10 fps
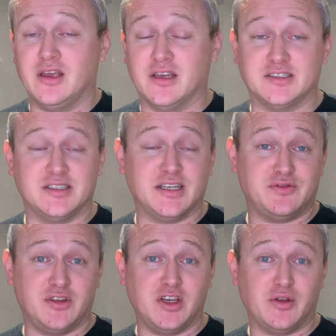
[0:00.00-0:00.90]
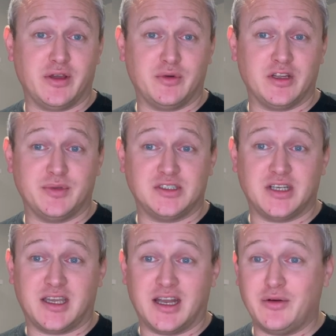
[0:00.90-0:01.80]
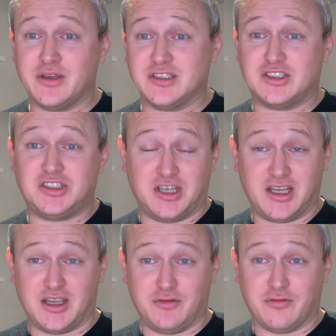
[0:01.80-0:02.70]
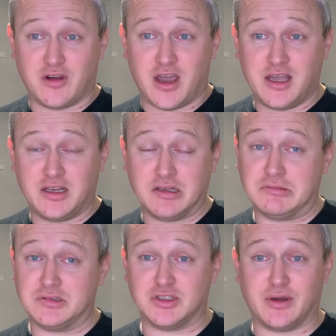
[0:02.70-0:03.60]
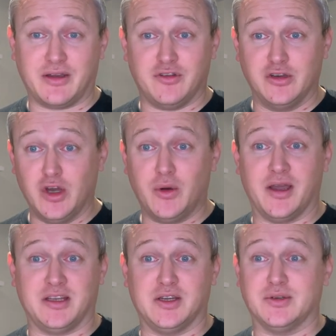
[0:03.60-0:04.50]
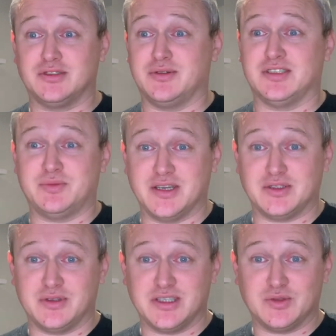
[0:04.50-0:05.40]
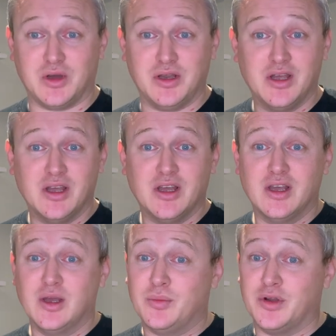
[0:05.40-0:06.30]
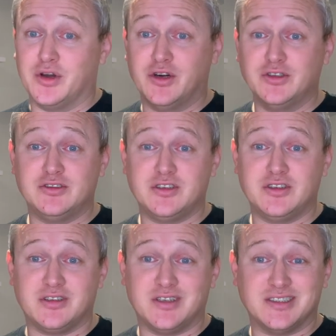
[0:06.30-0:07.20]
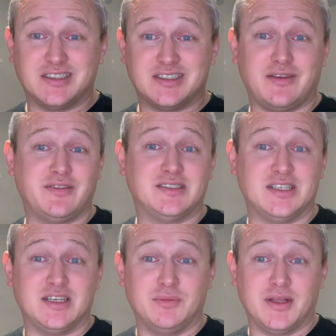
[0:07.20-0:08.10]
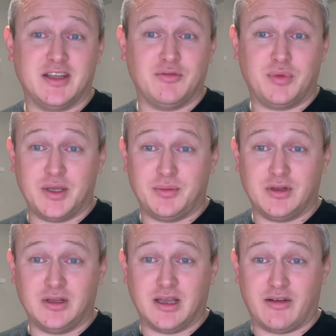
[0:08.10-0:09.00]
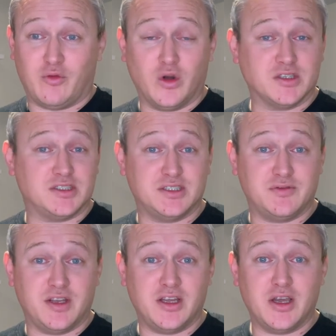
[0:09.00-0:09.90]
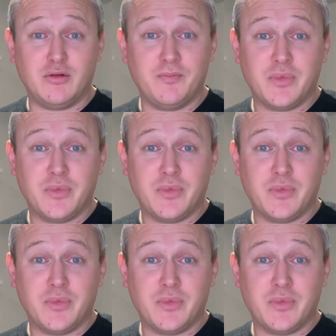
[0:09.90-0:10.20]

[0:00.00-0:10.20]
And today's video that we're going to be checking out is Chicken Fried. So I have no idea what to expect with this one. But 117 million people have watched this video.